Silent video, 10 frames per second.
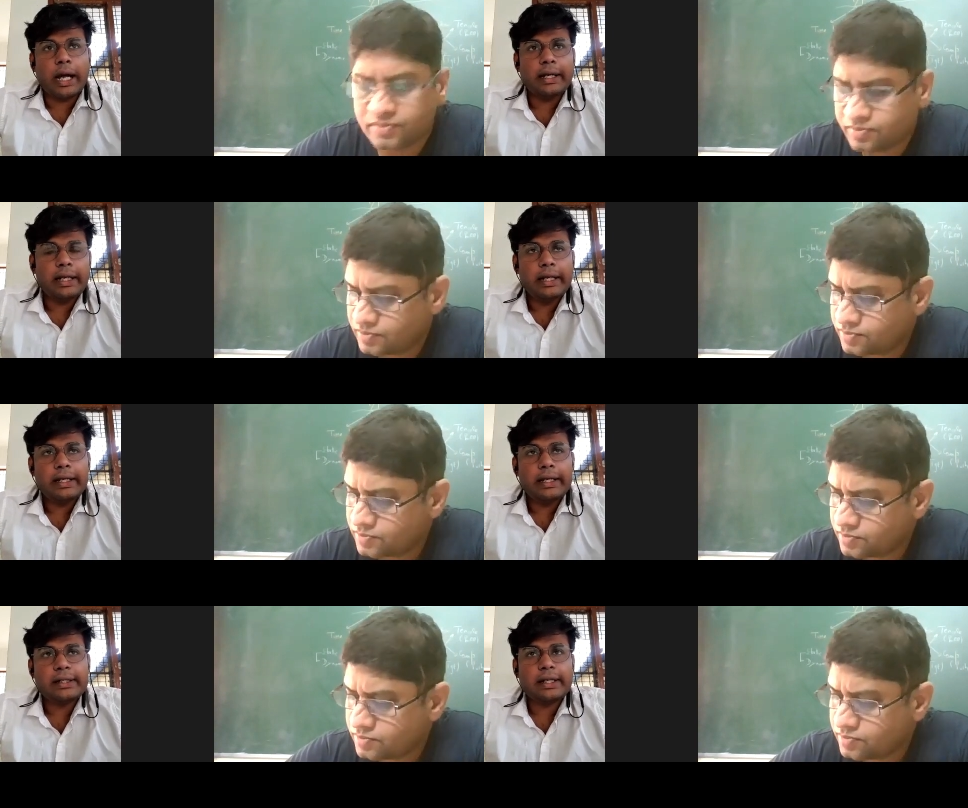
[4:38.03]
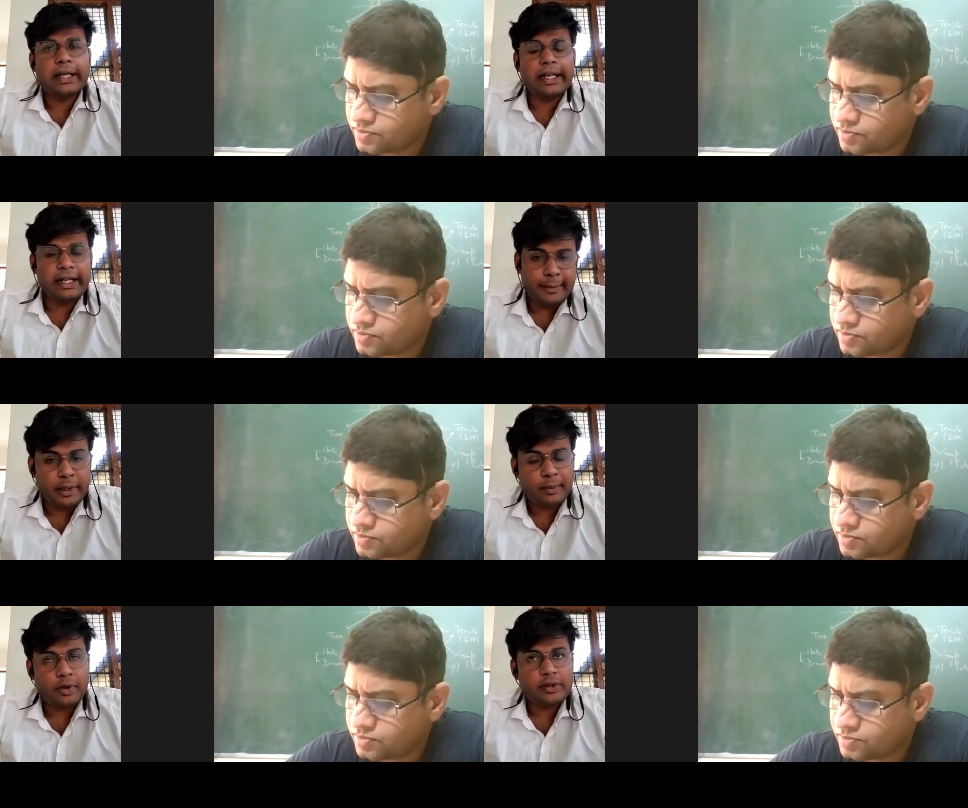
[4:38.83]
Speaker 1: Annealing is a heat
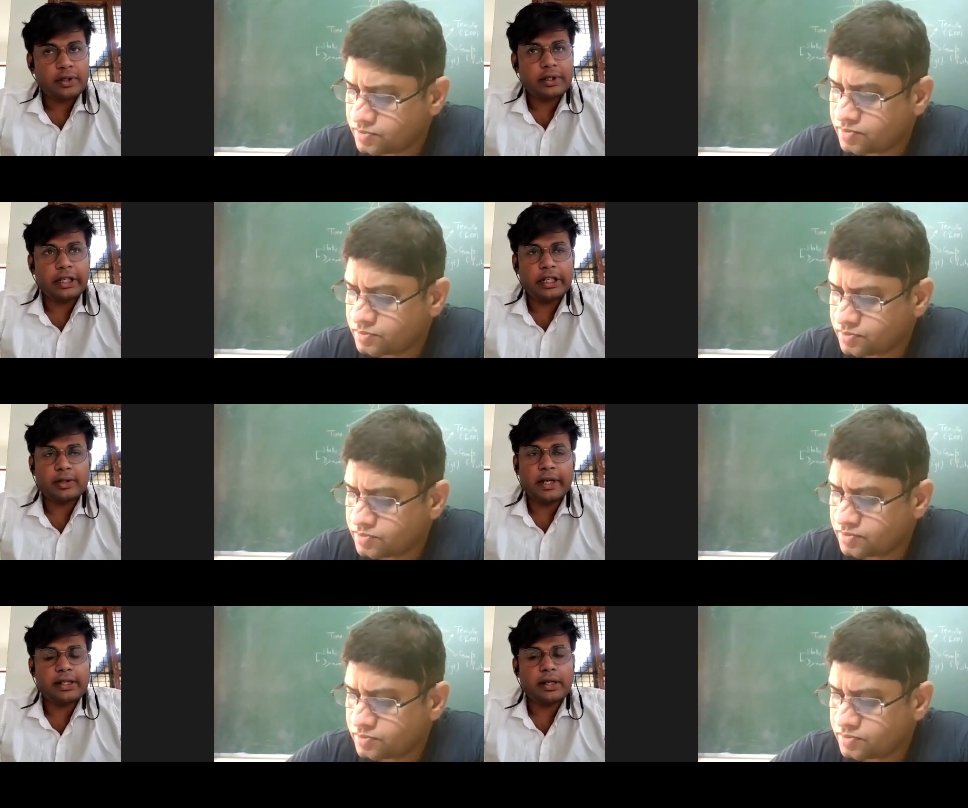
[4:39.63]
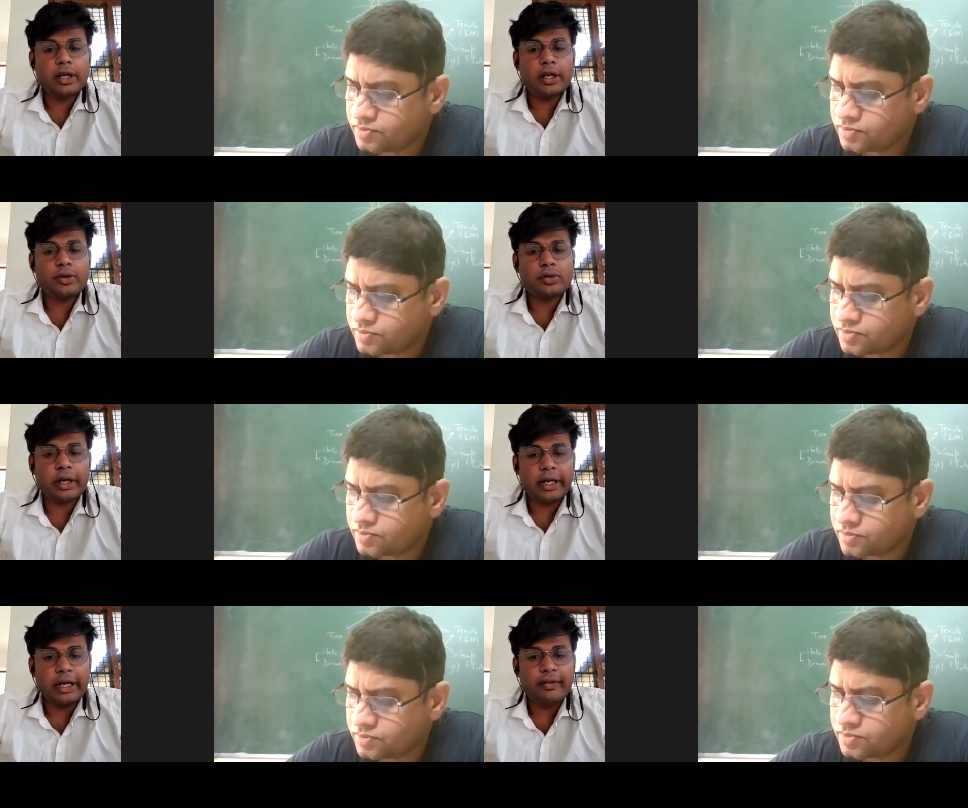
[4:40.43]
treatment process. It is basically used to
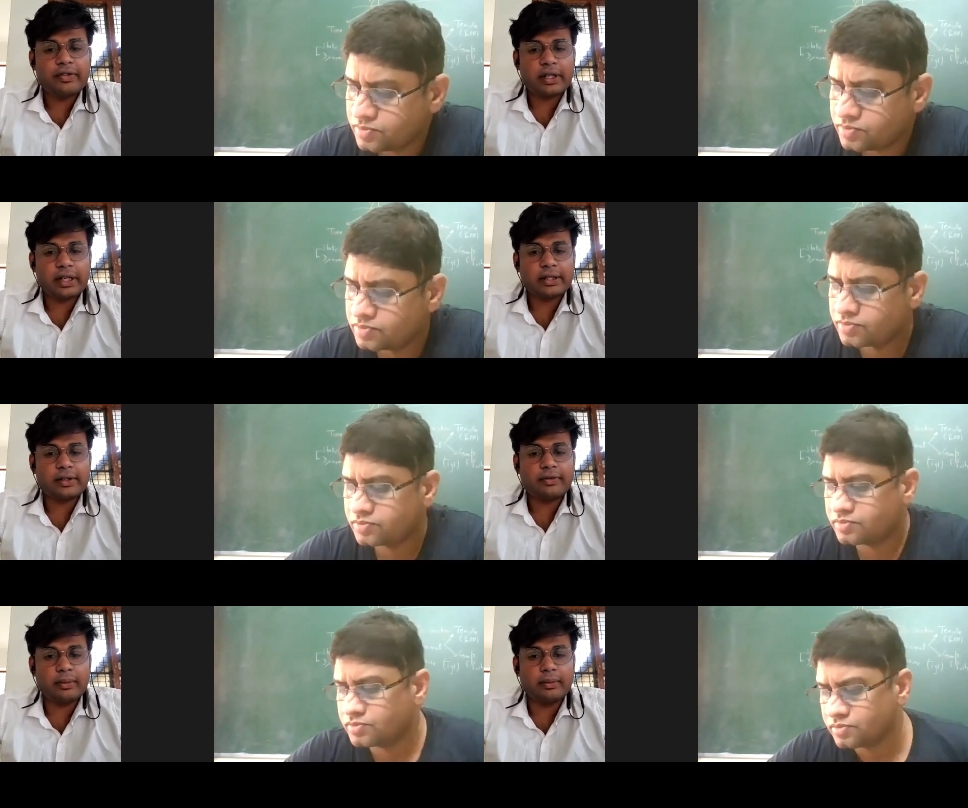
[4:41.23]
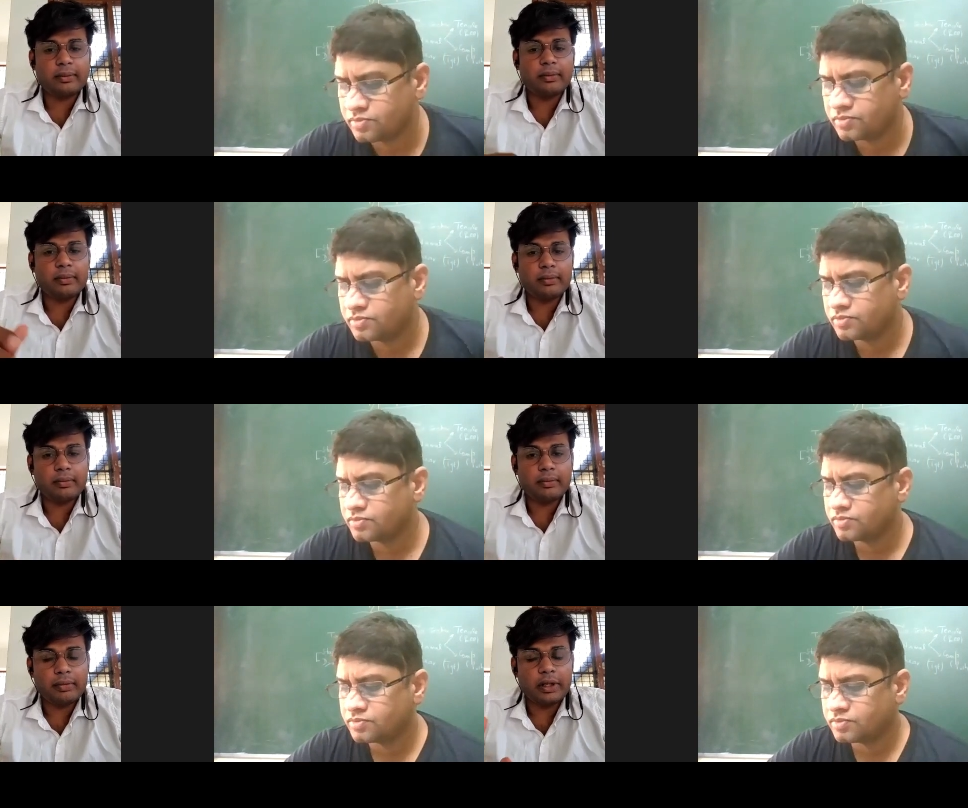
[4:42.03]
relieve stresses from
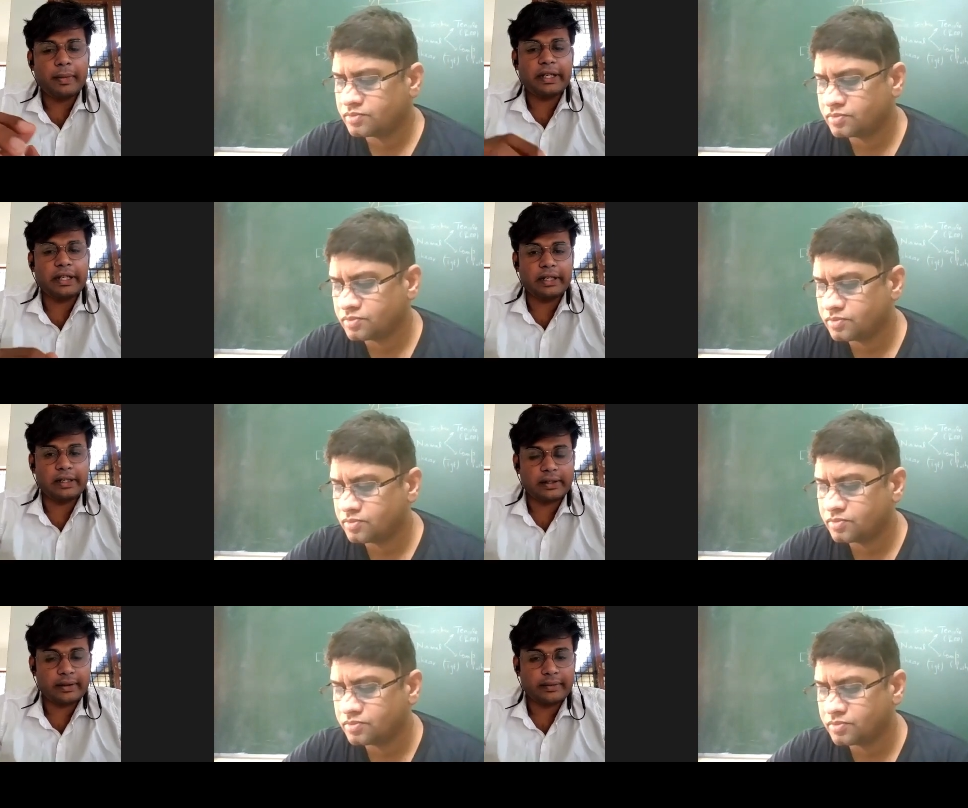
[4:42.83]
the materials.